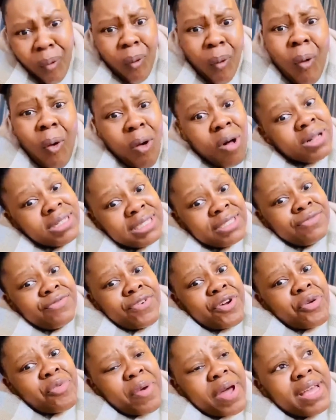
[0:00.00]
all
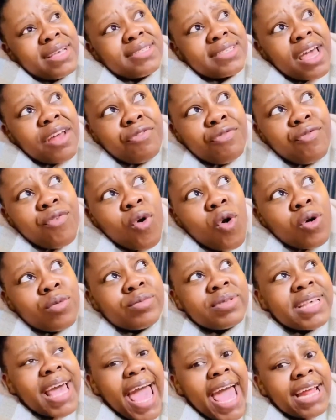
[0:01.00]
different ways and
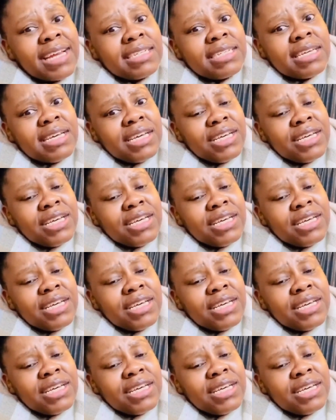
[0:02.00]
forms, and,